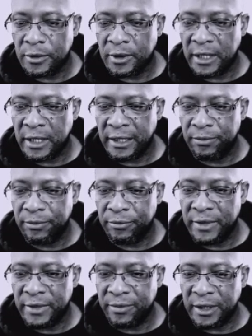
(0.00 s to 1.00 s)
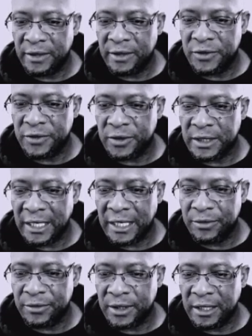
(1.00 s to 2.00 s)
Okay, maybe gives us
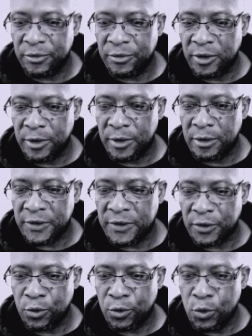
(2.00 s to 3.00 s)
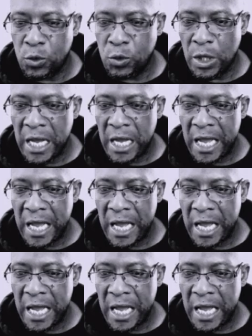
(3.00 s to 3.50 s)
time to get them doubled, so...